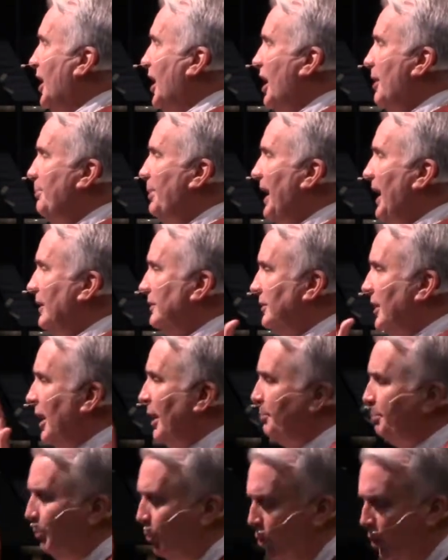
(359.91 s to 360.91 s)
about
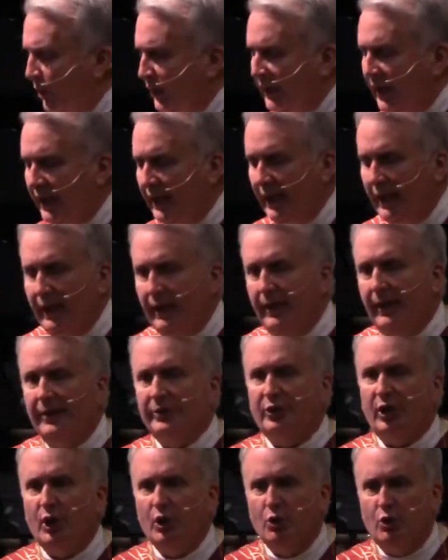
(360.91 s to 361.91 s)
God working in
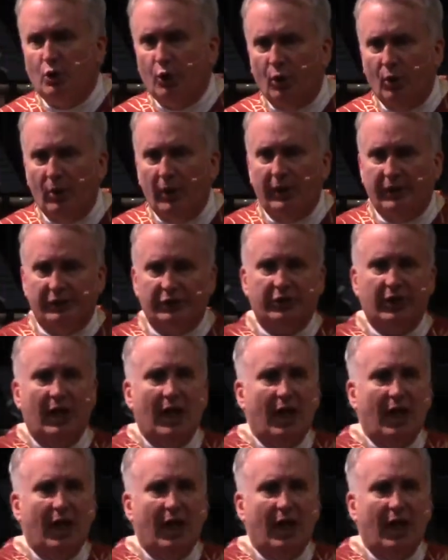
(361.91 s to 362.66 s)
us endurance,